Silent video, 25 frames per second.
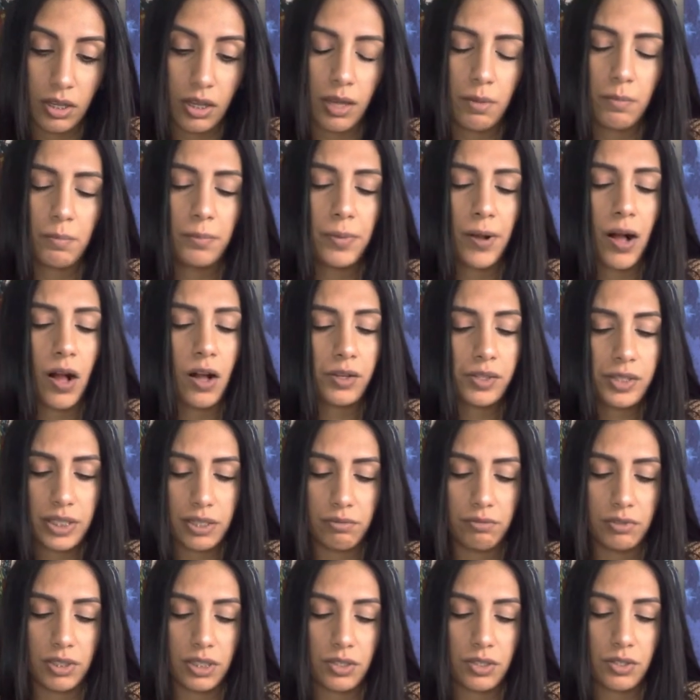
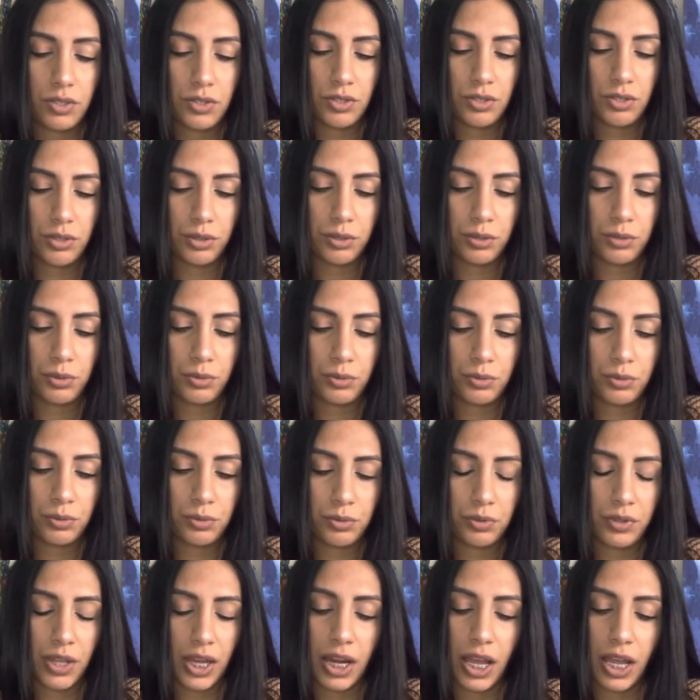impulsiveness too,
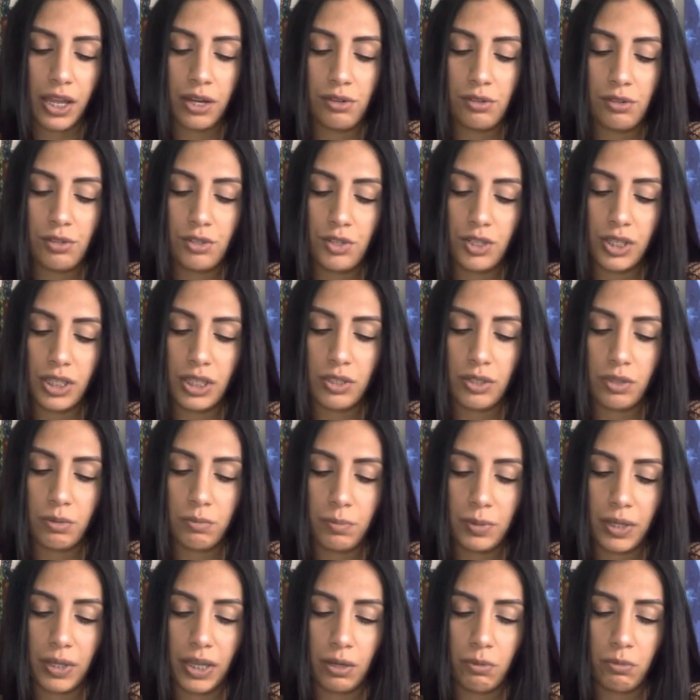that energy to
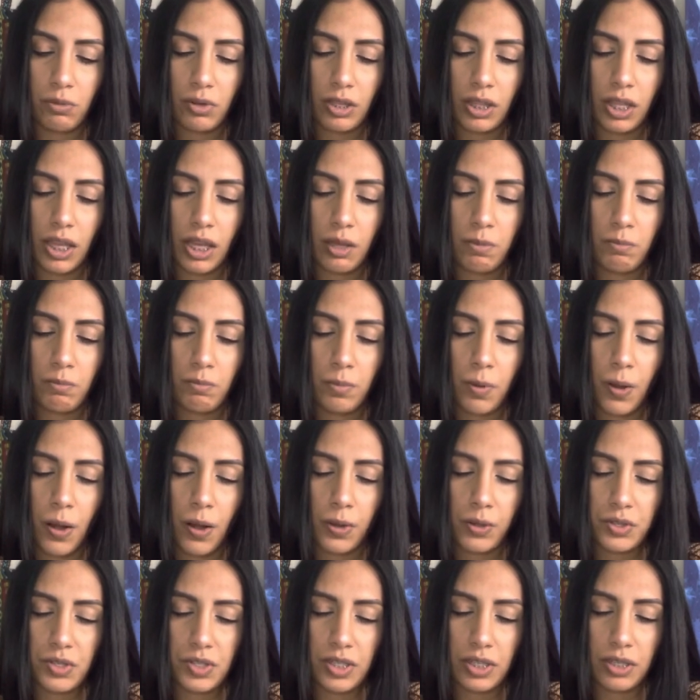be really
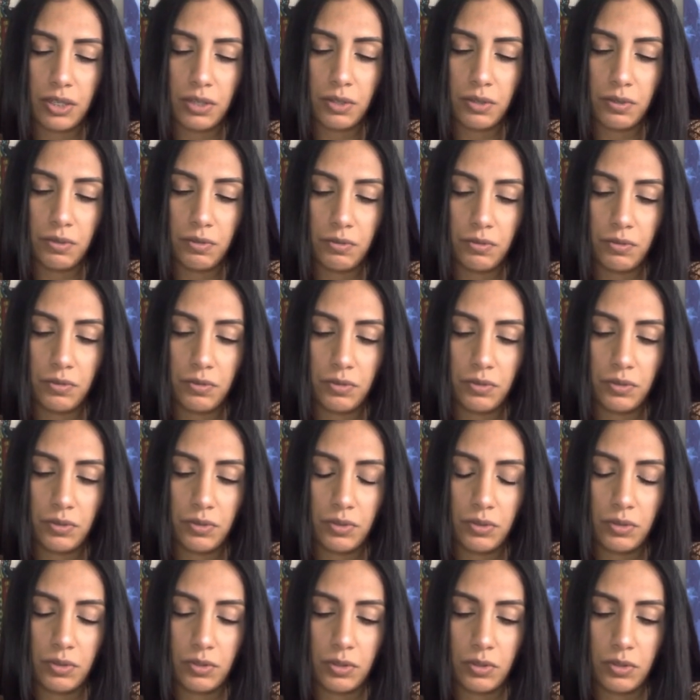impulsive,
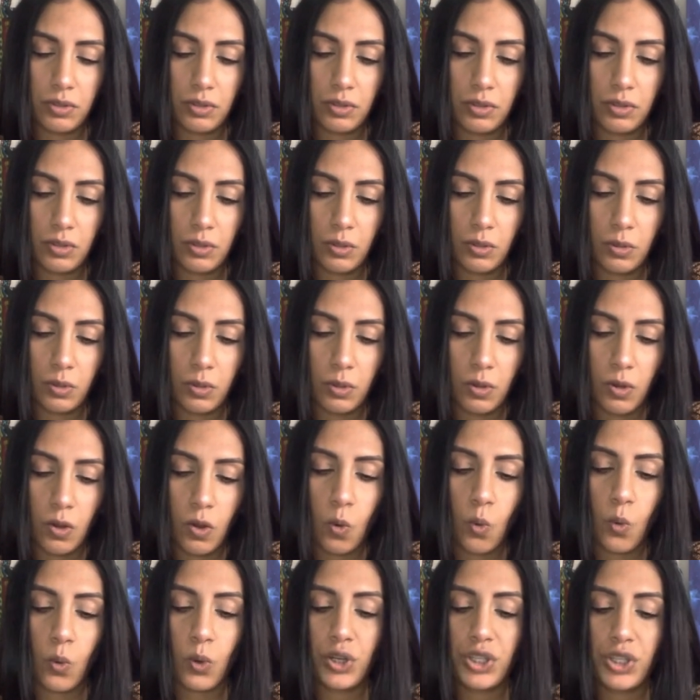
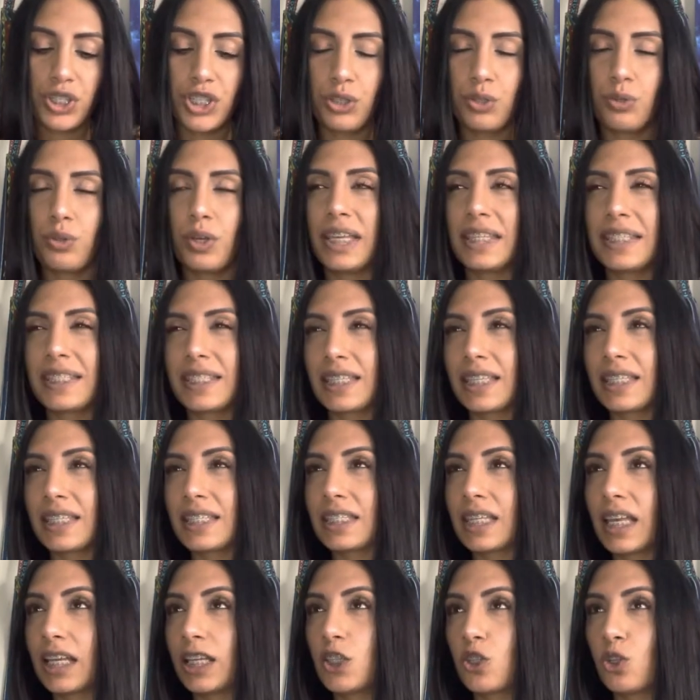or to it's
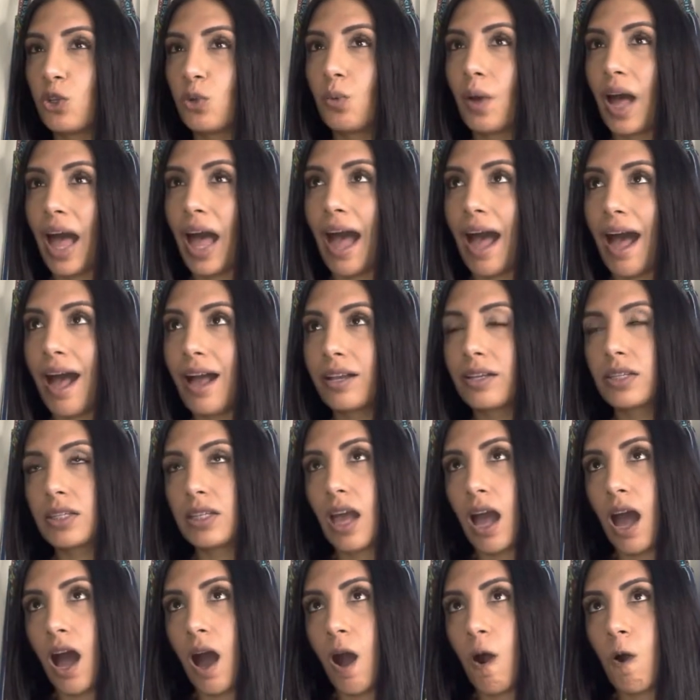like to act
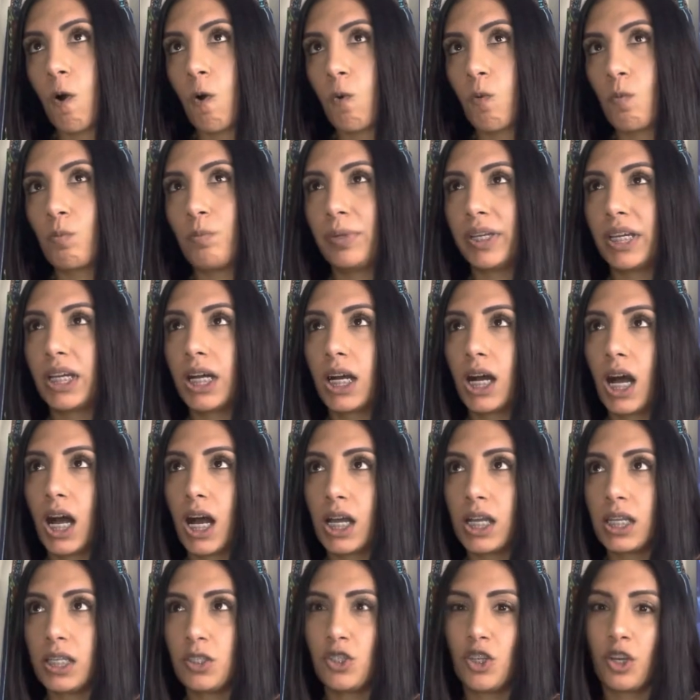out
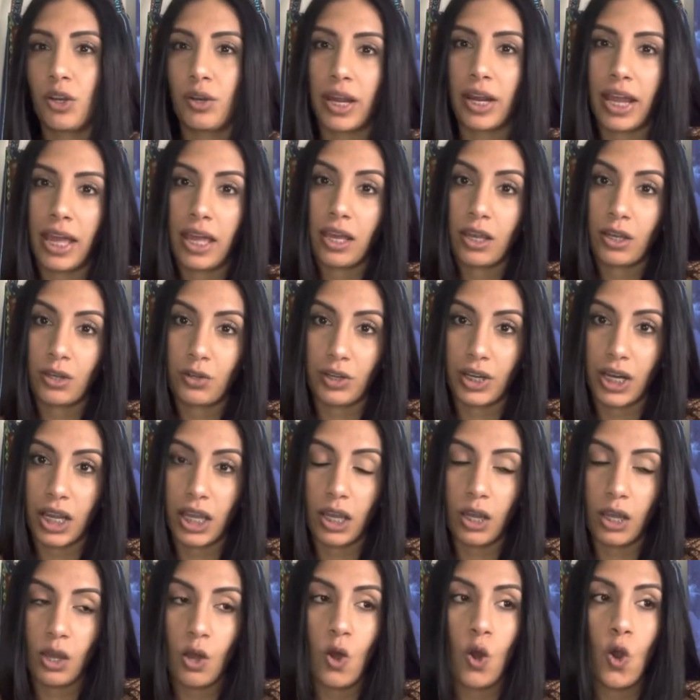because you're
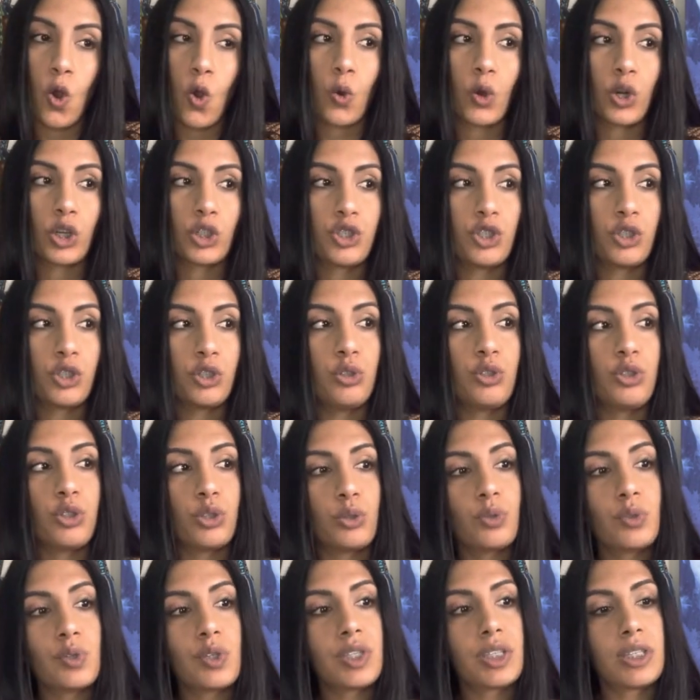angry, or to
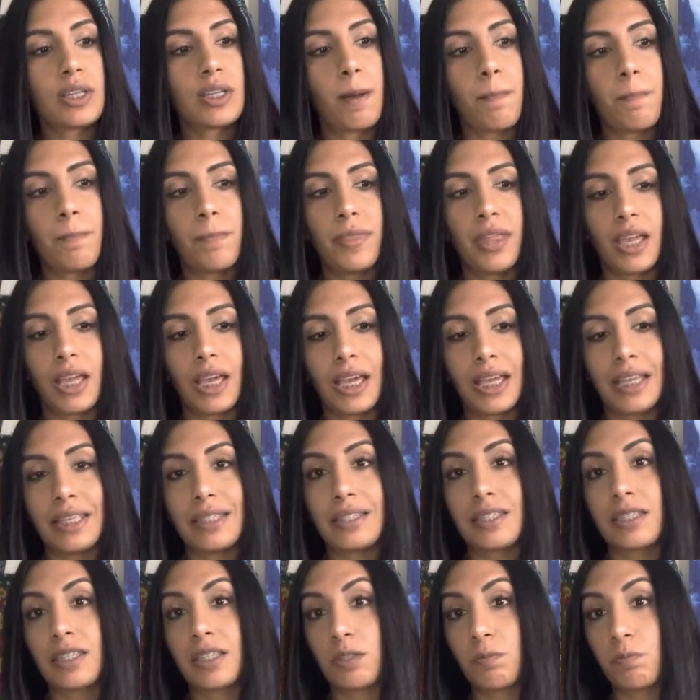do something
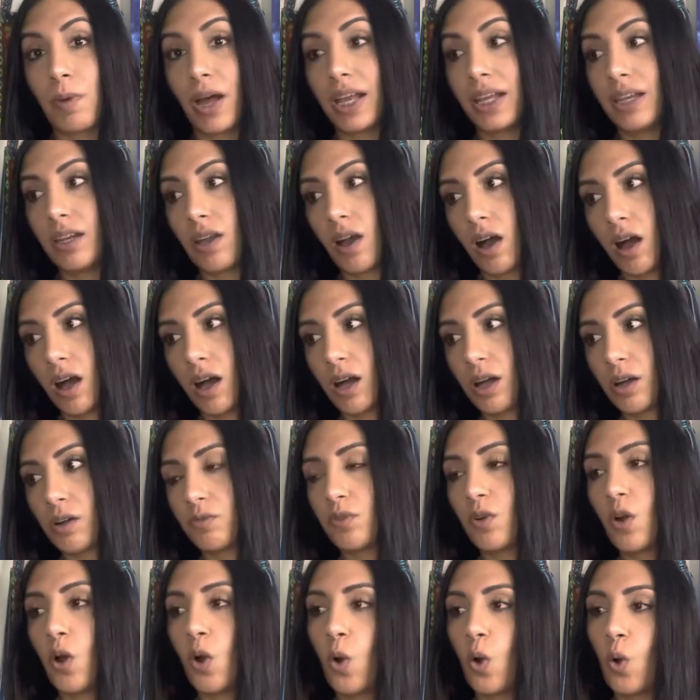in spite
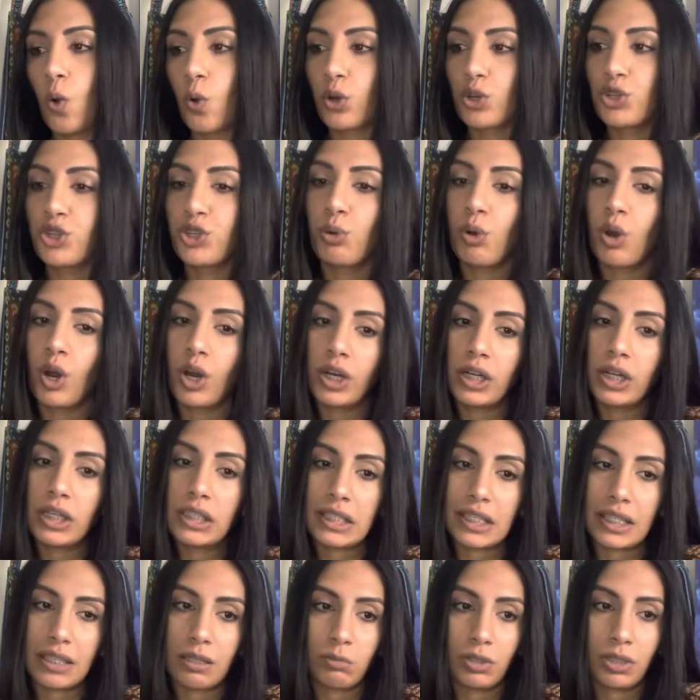of, or to hurt
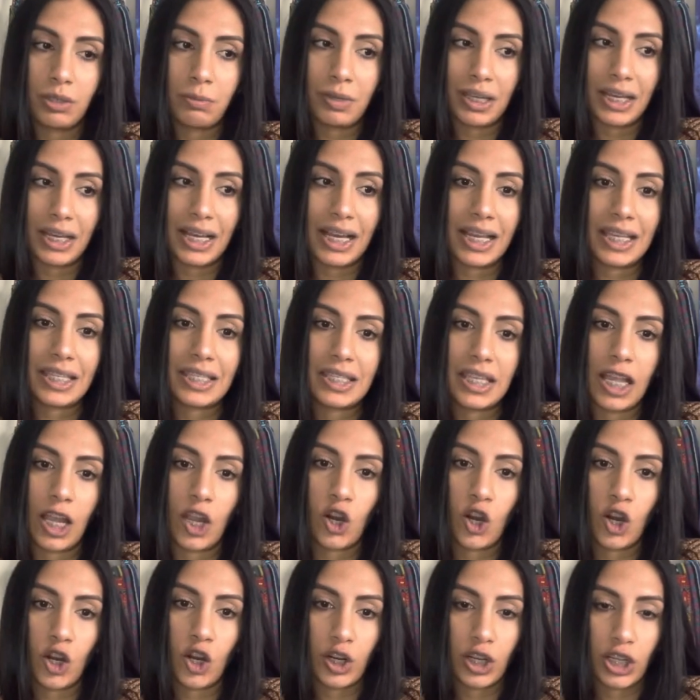someone because they
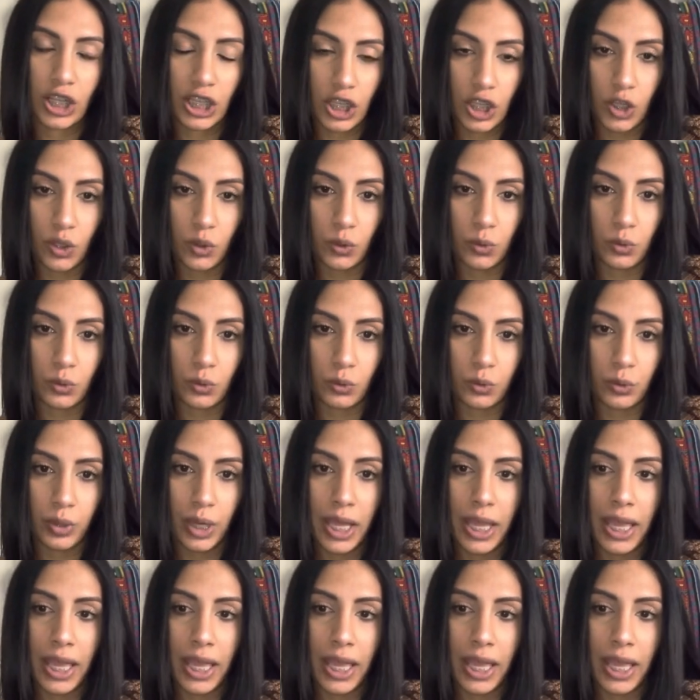hurt you,